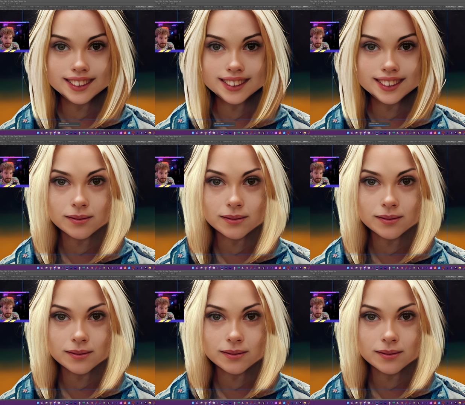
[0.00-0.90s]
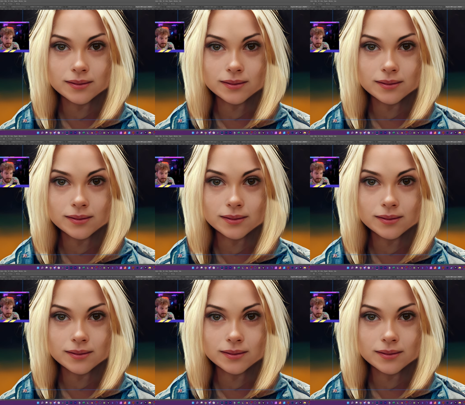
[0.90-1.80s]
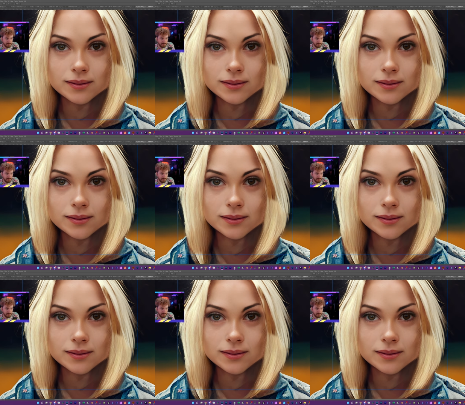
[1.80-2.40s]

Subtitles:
(silence)